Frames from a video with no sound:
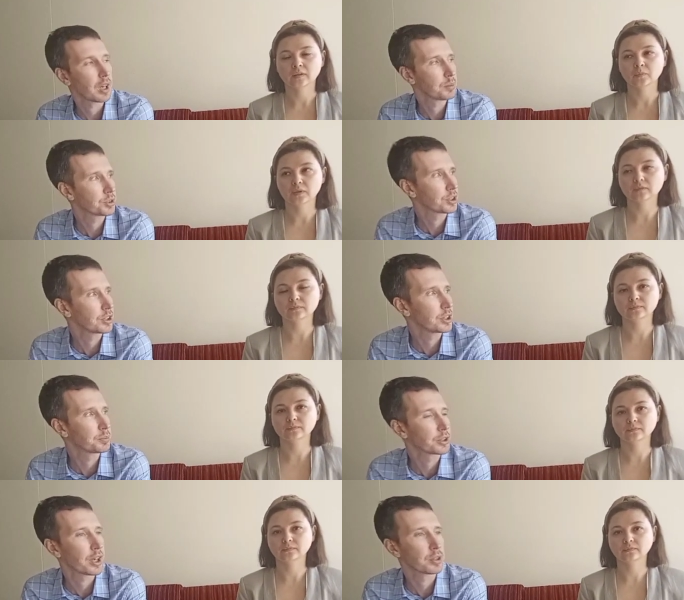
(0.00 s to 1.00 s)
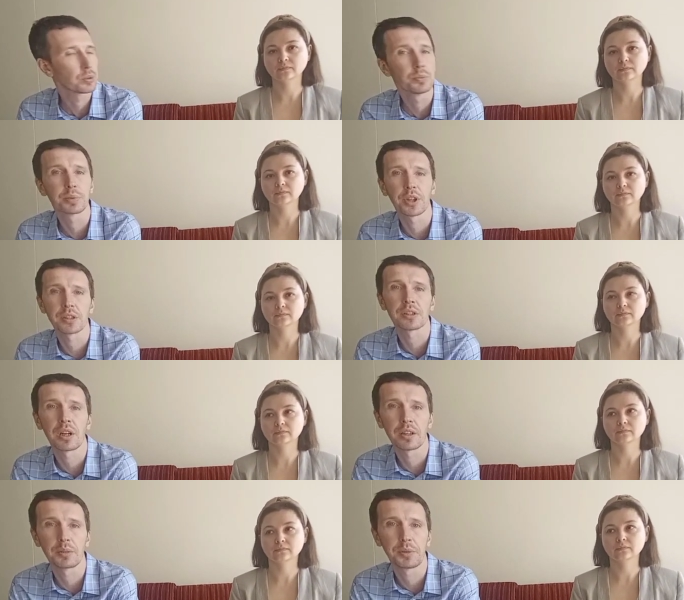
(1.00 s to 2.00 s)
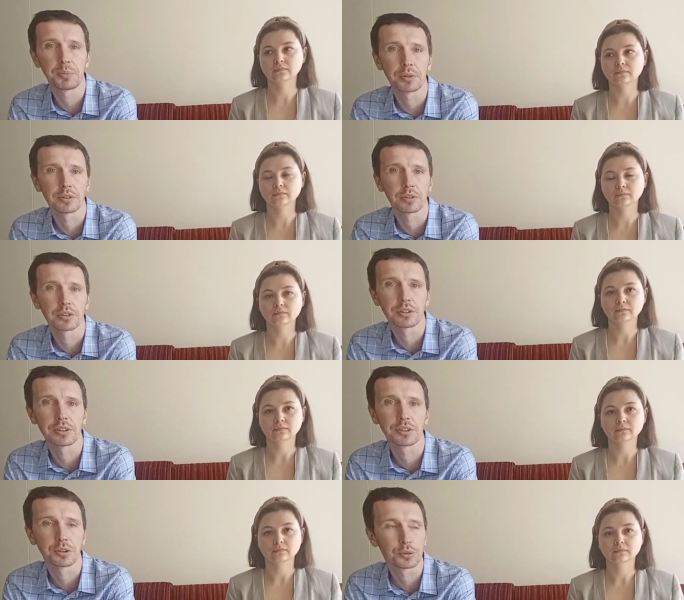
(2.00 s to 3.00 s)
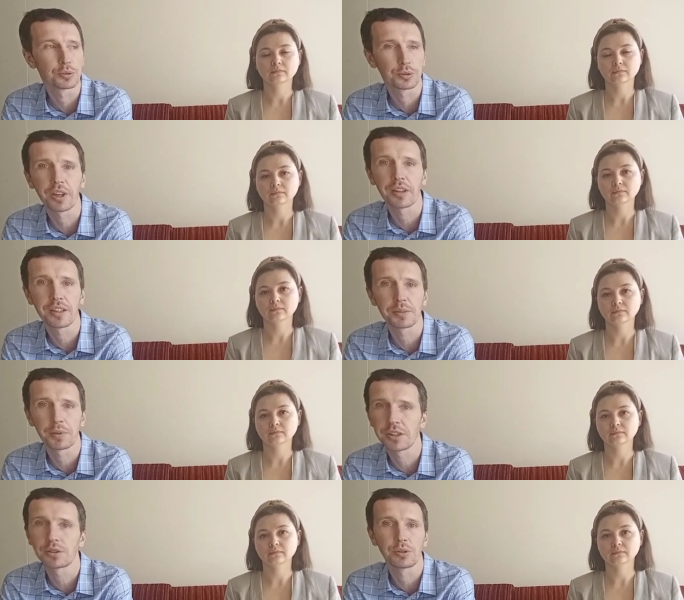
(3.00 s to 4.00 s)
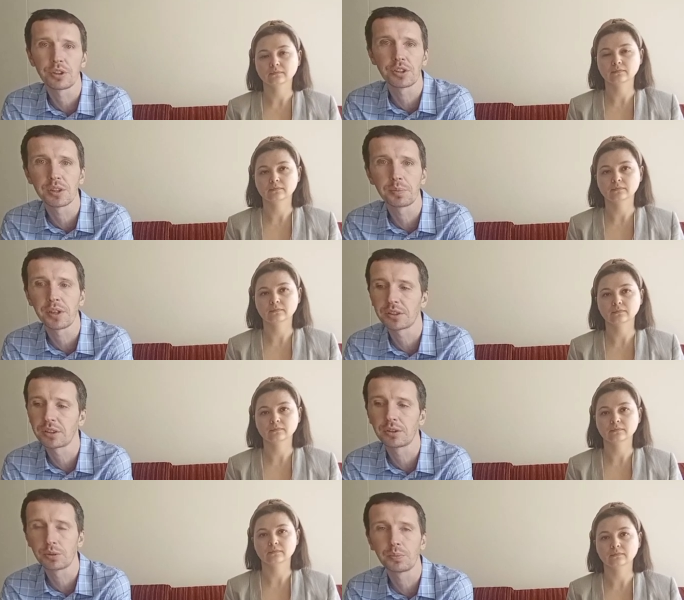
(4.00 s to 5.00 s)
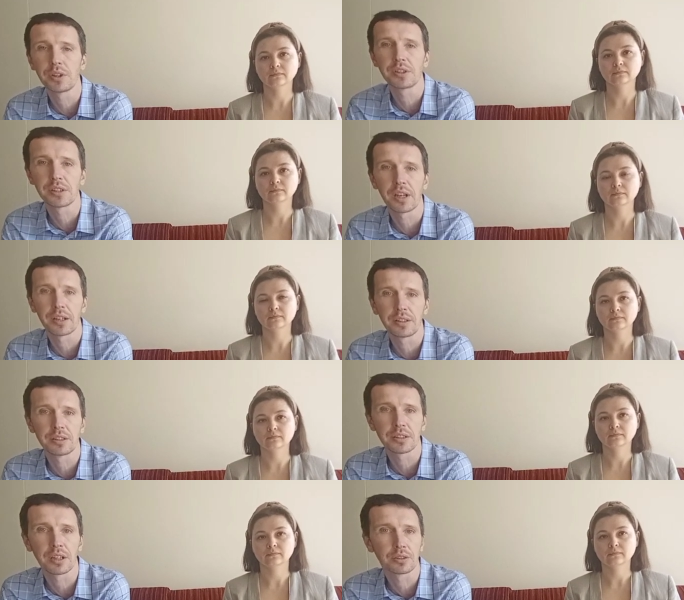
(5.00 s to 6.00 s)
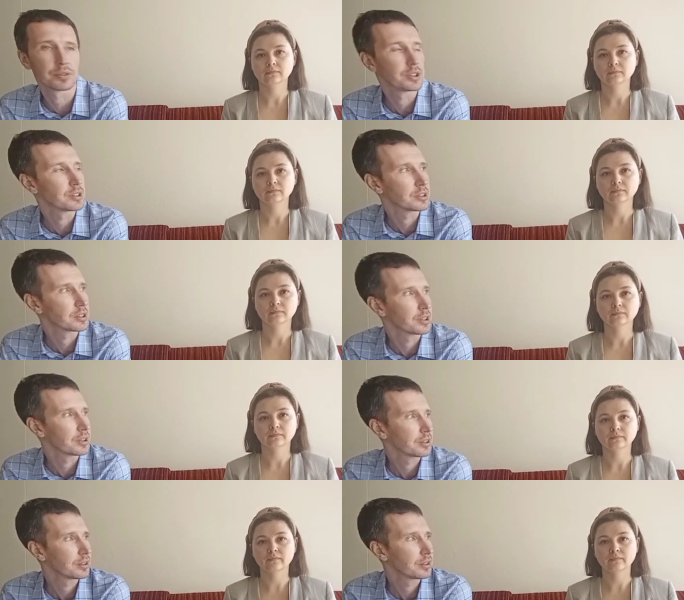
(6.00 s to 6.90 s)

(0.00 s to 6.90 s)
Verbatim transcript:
Speaker 1: time, she kept trying to impress other people uh, to get the space, to reach the space, and to be inside this kind of industry.